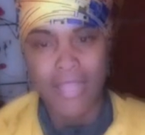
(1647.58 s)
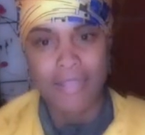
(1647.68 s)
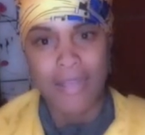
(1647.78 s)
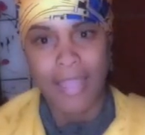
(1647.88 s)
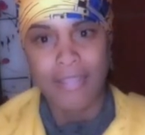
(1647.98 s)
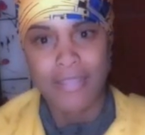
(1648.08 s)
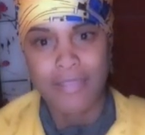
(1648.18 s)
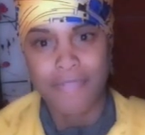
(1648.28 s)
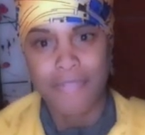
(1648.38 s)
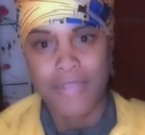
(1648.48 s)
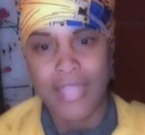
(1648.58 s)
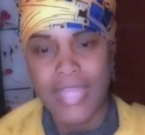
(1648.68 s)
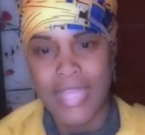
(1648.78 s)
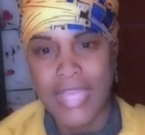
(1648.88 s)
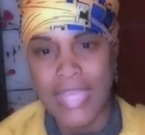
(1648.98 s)
The negative
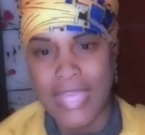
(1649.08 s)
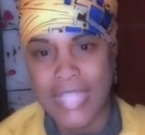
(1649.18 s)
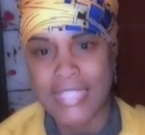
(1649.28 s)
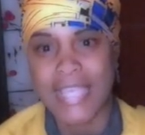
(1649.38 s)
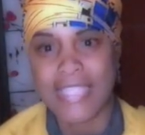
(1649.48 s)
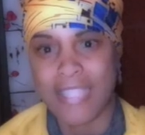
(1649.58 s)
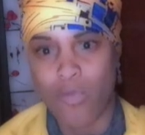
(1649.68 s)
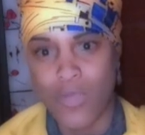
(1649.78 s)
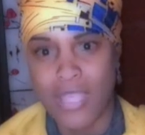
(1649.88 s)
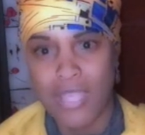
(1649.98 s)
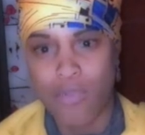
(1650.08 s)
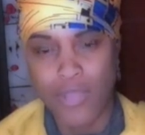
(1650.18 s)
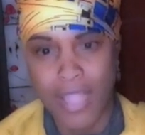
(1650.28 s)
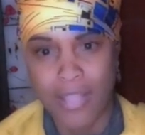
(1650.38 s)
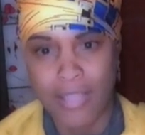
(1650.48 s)
insights that we
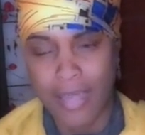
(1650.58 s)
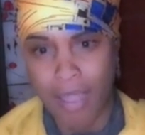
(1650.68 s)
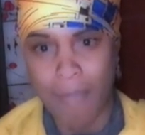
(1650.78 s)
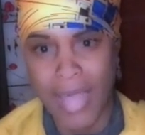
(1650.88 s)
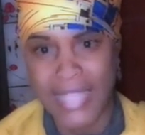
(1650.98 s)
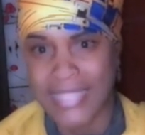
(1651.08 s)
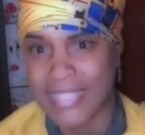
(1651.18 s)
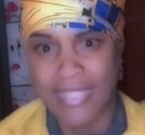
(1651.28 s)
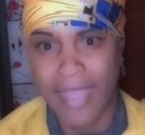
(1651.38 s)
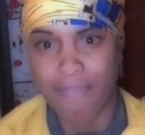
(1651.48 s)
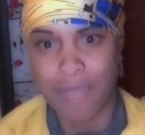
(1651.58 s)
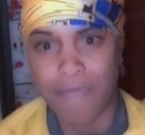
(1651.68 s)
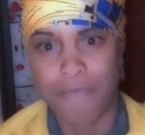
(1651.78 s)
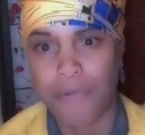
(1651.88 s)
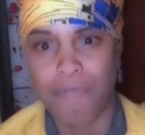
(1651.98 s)
create in our mind doesn't have to
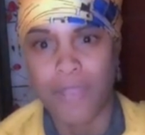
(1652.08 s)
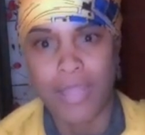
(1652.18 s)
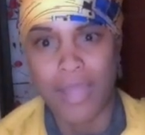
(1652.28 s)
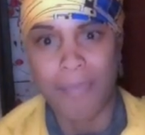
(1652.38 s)
be forefront in our